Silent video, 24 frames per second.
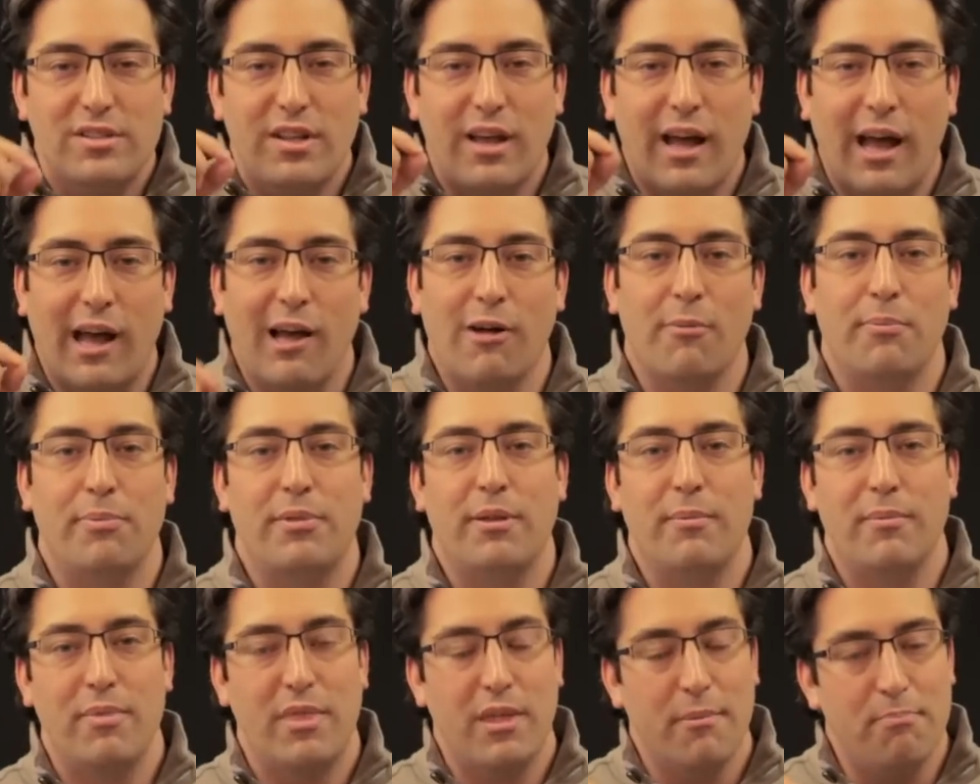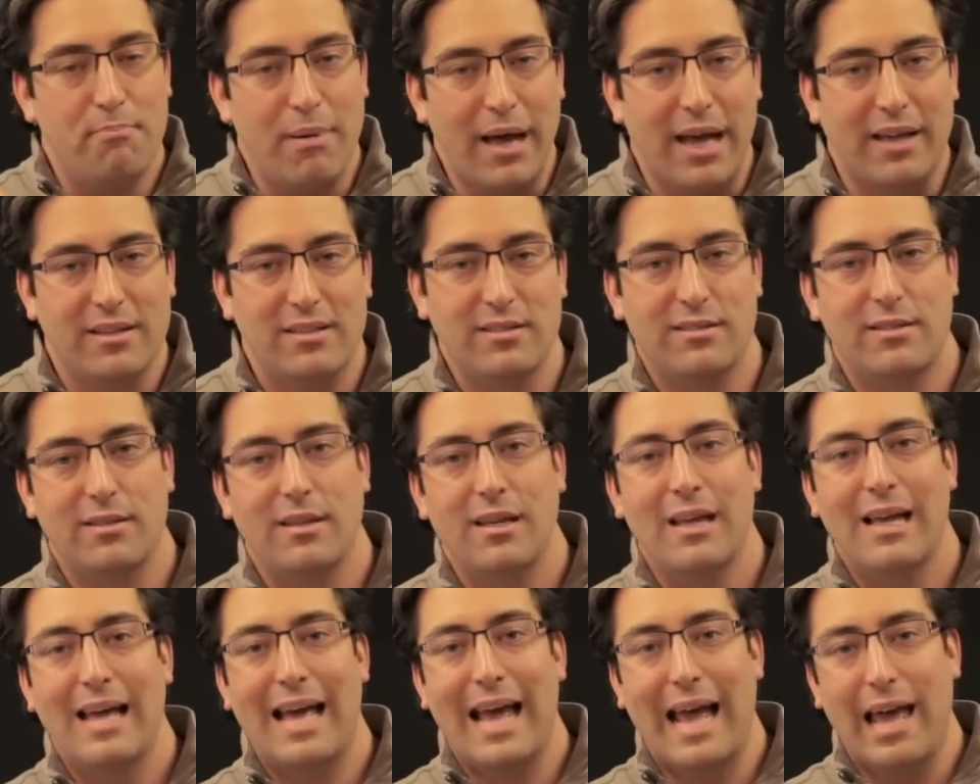to help them the best
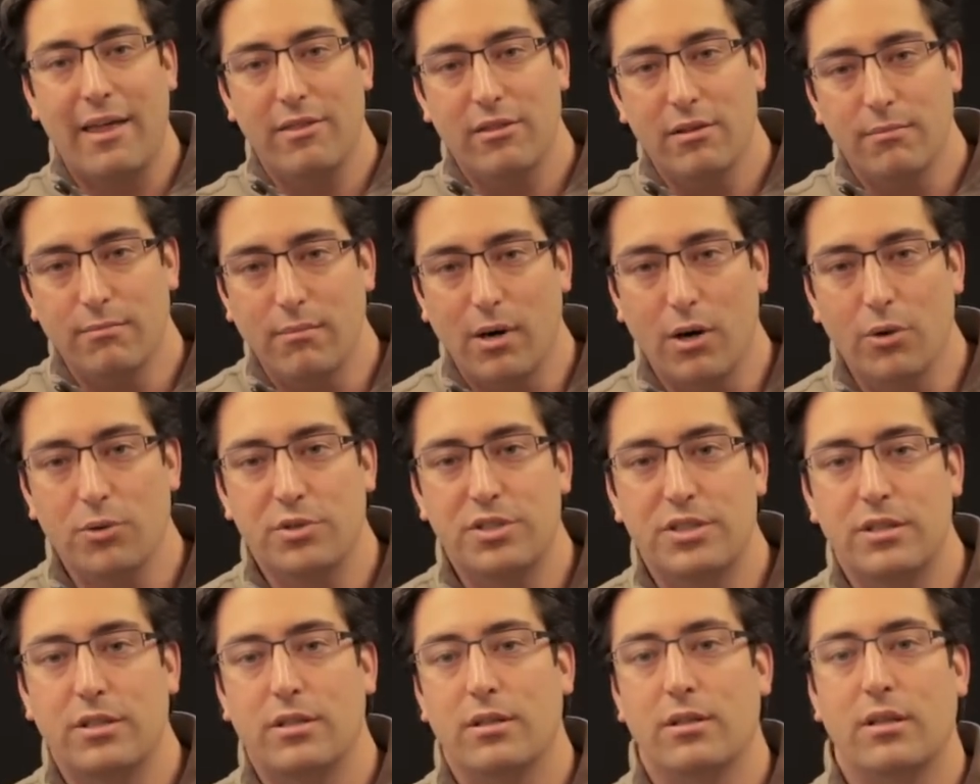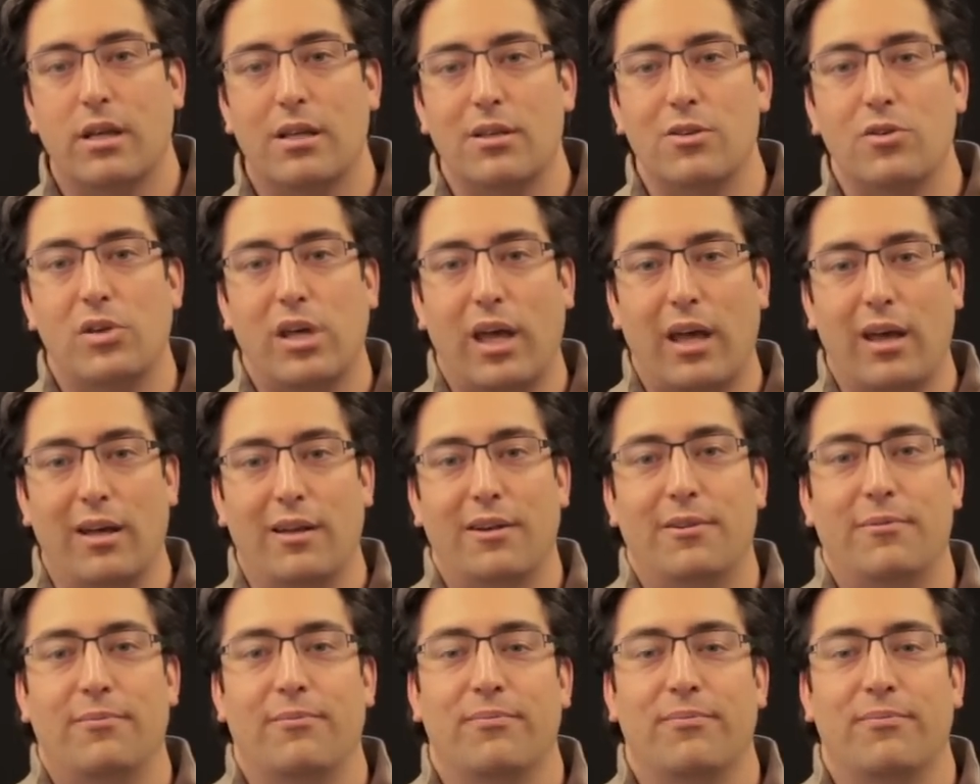and the most that you can.